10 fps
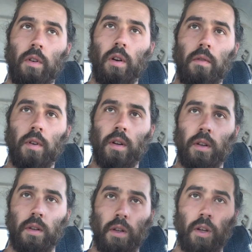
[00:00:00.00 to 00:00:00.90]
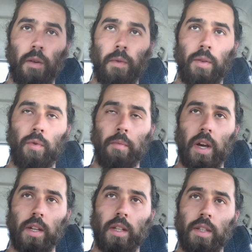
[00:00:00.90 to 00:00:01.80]
and over. Um, and then went
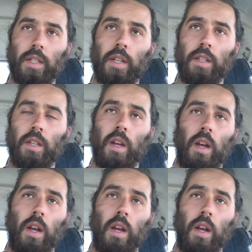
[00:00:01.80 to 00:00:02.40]
back and did the tees.